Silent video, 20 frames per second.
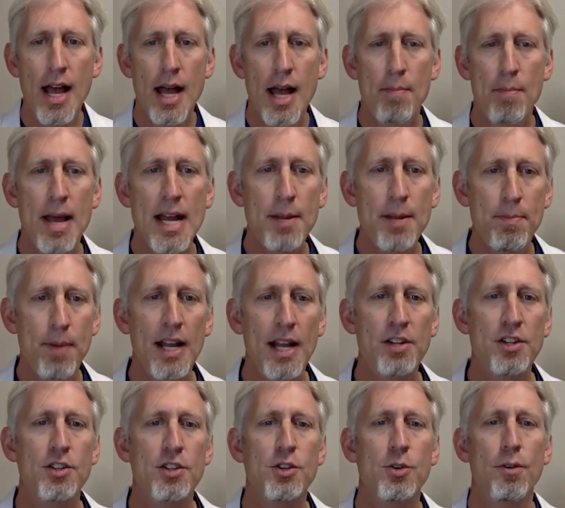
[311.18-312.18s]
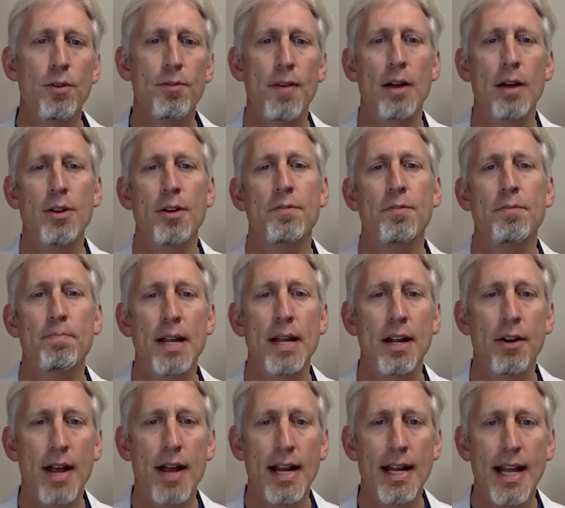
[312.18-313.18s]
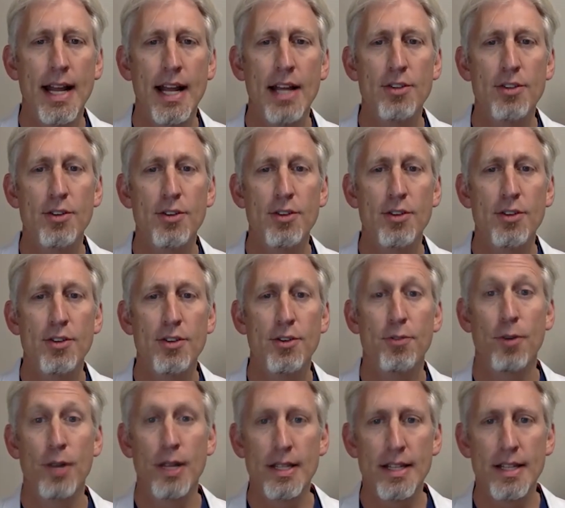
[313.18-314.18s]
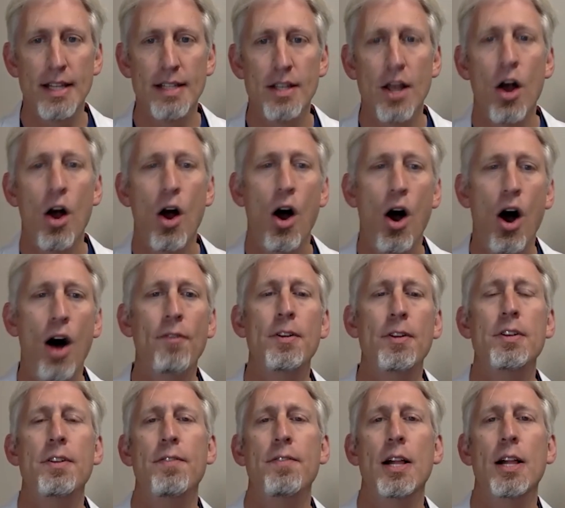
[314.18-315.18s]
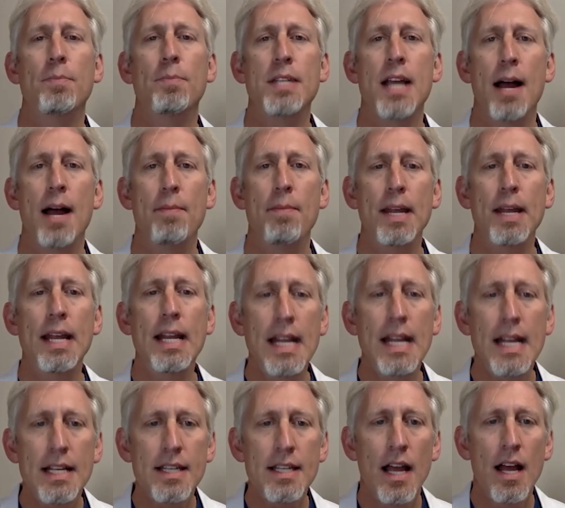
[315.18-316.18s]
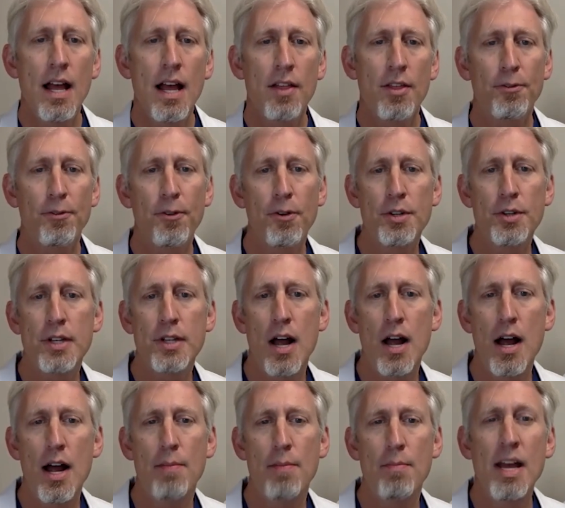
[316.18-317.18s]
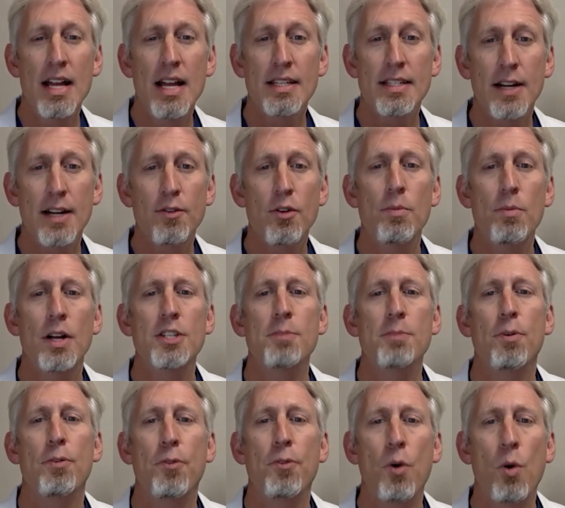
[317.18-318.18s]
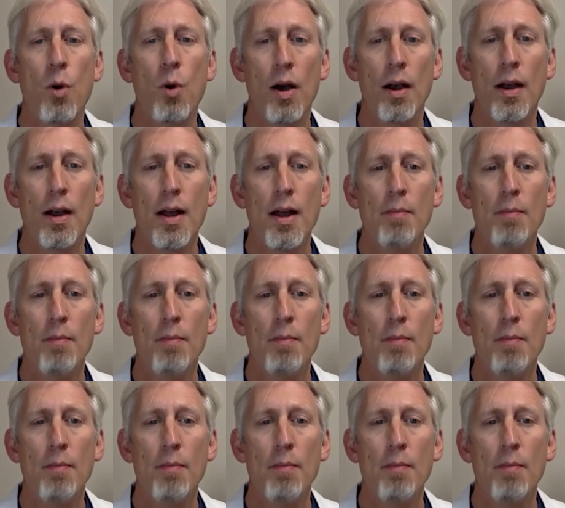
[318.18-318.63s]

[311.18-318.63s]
Many patients who are found to have pancreatic cancer, for instance, often develop diabetes the first time several months before.